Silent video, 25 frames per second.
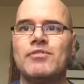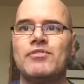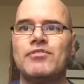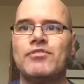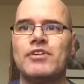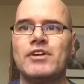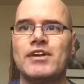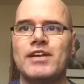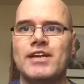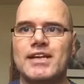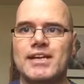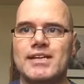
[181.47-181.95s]

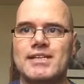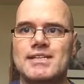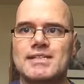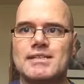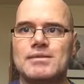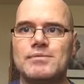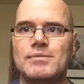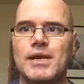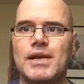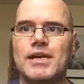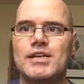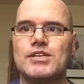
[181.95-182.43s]
three is to
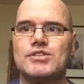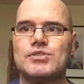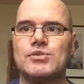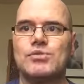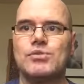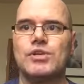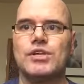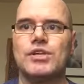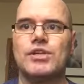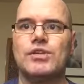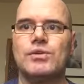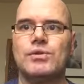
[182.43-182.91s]
make sure
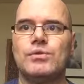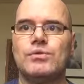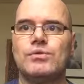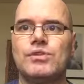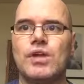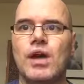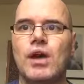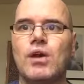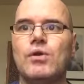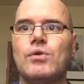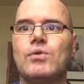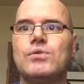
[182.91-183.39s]
that you
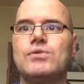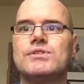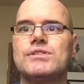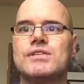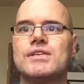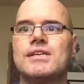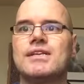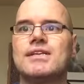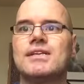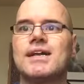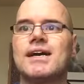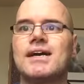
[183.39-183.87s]
doze in
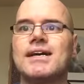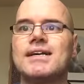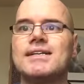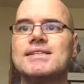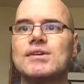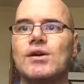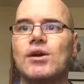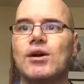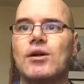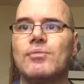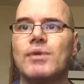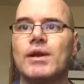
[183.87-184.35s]
the
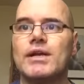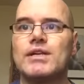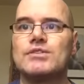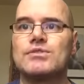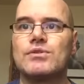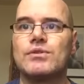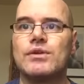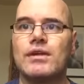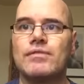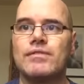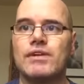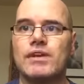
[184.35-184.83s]
daytime. Make sure
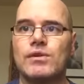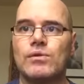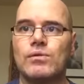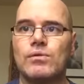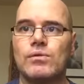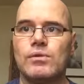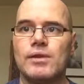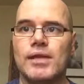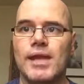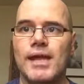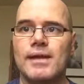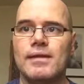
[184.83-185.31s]
you have a little
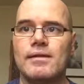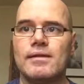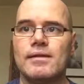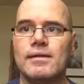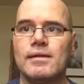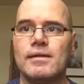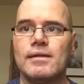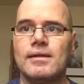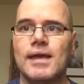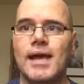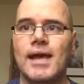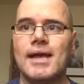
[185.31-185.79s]
cat
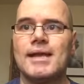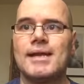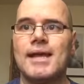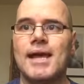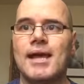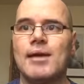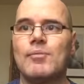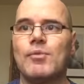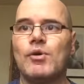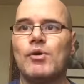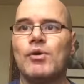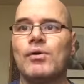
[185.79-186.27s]

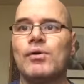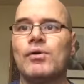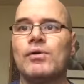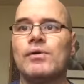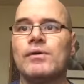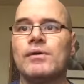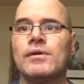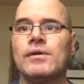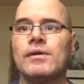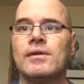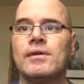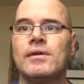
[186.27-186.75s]
nap or
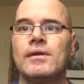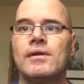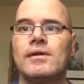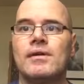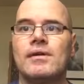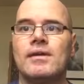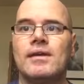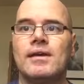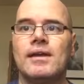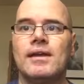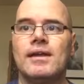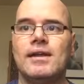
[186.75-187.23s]

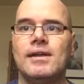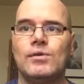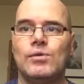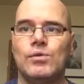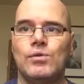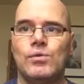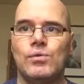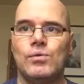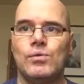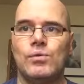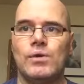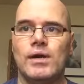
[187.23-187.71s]
a
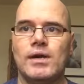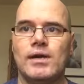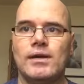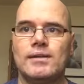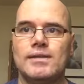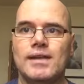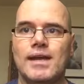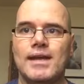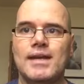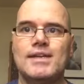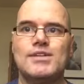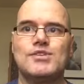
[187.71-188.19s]
little
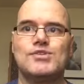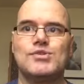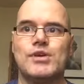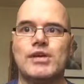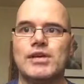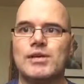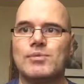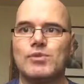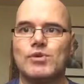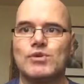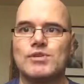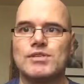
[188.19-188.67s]

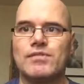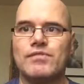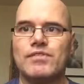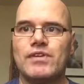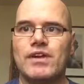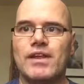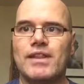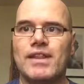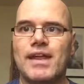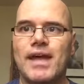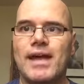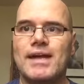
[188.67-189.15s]
daydream or something
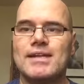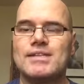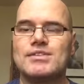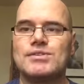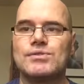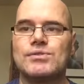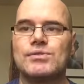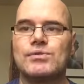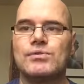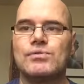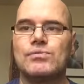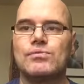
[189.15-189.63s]
like that
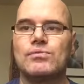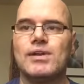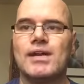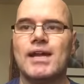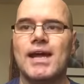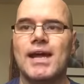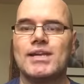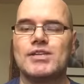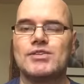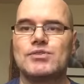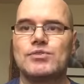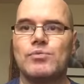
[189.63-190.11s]
to
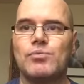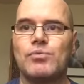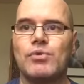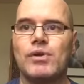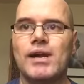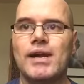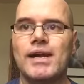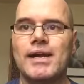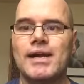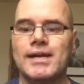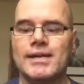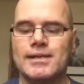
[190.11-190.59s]
relax your
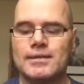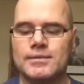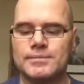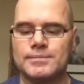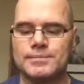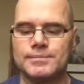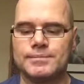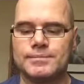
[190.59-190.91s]
brain.